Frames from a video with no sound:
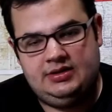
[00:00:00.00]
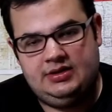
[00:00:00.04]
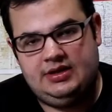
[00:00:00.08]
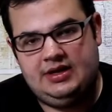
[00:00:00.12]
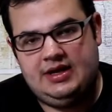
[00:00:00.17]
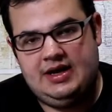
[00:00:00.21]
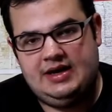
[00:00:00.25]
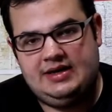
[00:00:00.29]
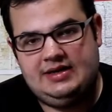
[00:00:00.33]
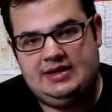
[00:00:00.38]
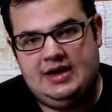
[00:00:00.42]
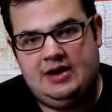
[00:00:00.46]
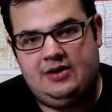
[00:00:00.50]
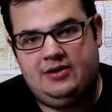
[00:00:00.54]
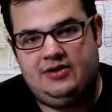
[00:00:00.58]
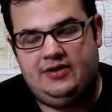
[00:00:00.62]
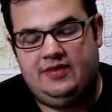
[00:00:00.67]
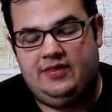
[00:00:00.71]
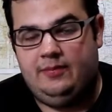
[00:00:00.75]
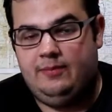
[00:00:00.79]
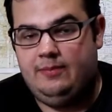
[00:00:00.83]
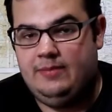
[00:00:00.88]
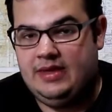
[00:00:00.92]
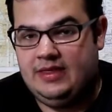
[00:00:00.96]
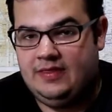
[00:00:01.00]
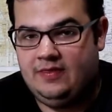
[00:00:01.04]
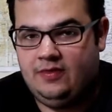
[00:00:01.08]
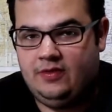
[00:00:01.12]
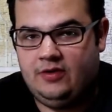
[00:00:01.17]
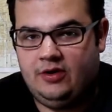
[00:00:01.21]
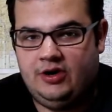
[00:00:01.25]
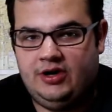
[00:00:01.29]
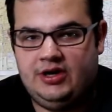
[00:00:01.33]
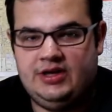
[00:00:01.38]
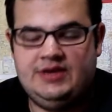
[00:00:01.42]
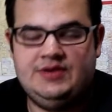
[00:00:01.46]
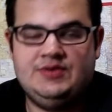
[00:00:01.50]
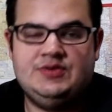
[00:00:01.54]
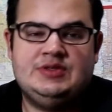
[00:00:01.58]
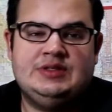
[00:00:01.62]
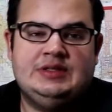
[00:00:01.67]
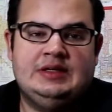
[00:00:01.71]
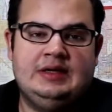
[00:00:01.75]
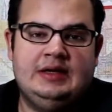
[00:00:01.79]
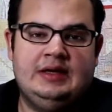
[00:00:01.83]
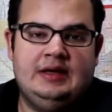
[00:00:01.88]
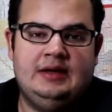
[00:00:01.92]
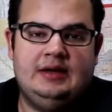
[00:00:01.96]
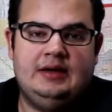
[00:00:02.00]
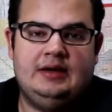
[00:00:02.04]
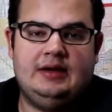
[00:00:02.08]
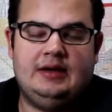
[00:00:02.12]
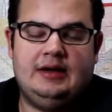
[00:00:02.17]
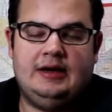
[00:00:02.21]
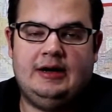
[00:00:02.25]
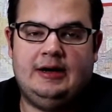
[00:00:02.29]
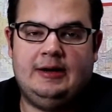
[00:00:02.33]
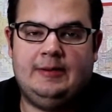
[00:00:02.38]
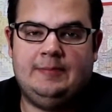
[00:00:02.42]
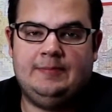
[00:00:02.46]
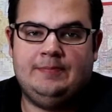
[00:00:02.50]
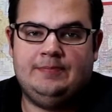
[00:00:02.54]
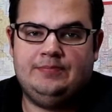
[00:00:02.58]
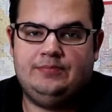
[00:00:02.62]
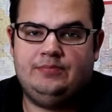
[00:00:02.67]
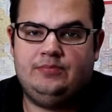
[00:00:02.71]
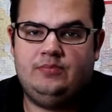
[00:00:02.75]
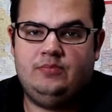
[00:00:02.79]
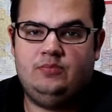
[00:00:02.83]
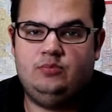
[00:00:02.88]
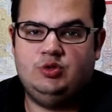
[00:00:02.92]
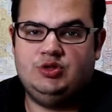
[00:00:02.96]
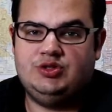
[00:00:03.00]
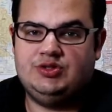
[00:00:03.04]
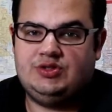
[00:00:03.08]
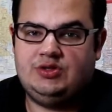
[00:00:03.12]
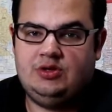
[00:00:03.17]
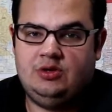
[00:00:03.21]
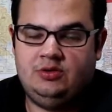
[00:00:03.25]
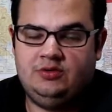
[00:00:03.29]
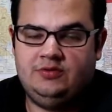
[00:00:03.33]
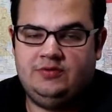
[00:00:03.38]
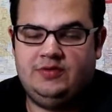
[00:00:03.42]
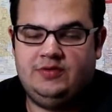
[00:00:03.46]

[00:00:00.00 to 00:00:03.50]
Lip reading: It got down into the mid-30s. Which is cold